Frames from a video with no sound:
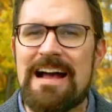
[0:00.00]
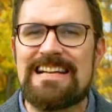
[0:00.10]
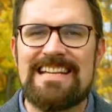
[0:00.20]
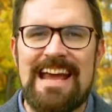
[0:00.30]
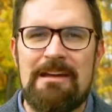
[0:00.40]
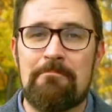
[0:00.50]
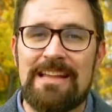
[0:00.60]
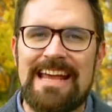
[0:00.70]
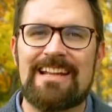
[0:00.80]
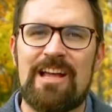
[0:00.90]
By day,
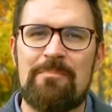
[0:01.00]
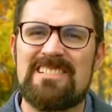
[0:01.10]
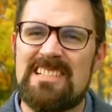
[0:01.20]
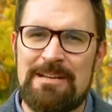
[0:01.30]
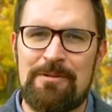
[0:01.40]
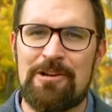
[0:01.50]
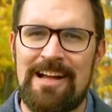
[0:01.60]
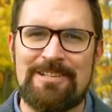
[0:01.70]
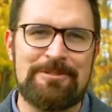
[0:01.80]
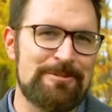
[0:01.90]
Blake Klumpp is a typical
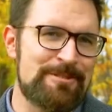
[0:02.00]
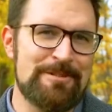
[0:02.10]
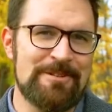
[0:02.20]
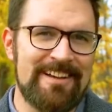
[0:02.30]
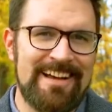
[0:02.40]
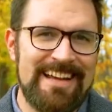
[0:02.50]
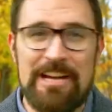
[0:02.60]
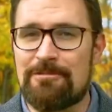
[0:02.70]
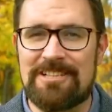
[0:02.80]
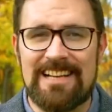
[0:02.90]
high school student.
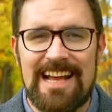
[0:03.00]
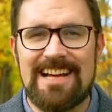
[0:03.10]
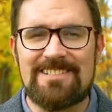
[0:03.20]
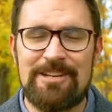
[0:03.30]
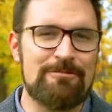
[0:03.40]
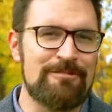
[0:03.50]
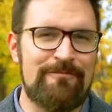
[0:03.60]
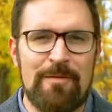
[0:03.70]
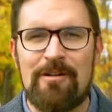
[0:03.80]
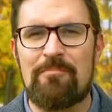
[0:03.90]
He goes to class, he goes to
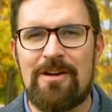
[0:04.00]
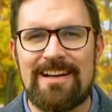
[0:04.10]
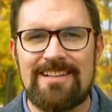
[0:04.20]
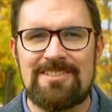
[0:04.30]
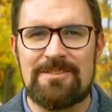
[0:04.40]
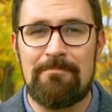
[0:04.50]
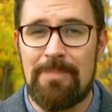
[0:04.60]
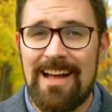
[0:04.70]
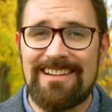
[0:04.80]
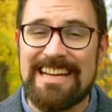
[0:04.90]
football practice,
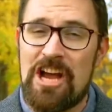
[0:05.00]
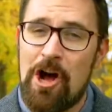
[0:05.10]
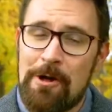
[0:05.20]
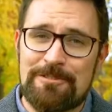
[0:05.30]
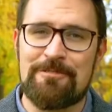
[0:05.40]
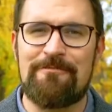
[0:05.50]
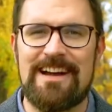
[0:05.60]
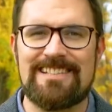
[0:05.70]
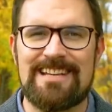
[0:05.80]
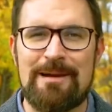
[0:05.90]
but he also
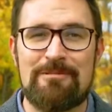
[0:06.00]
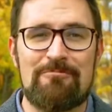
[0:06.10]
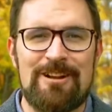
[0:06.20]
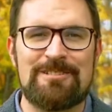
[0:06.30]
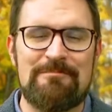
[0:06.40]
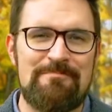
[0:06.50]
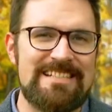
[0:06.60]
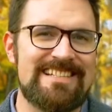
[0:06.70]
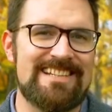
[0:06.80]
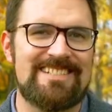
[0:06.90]
finds time to run his own
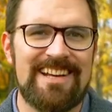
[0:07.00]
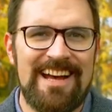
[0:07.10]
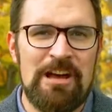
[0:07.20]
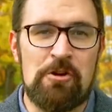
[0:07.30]
business.